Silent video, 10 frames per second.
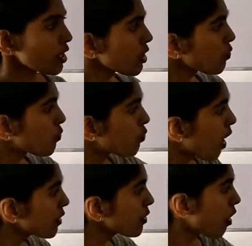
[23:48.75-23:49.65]
If
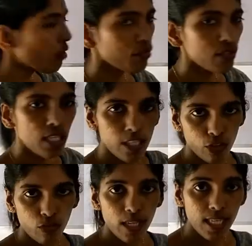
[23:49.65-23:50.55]
one of these
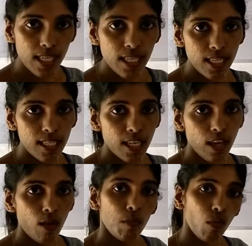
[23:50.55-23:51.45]
3 is
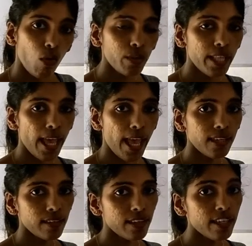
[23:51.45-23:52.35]
more
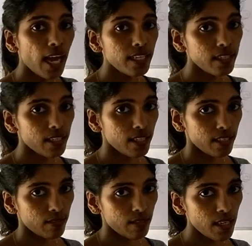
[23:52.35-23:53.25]
than 90
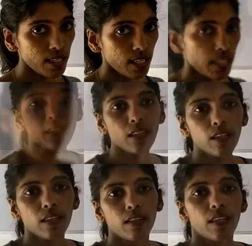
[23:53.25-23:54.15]
degrees,
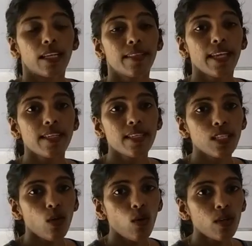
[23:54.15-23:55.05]
that is
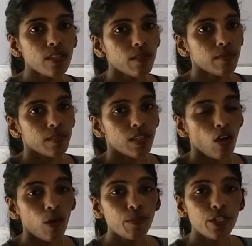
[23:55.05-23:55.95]
called
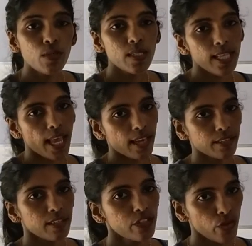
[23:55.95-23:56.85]
obtuse
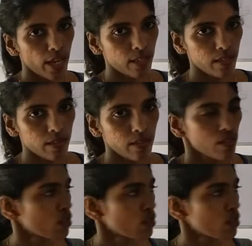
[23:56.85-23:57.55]
angle triangle.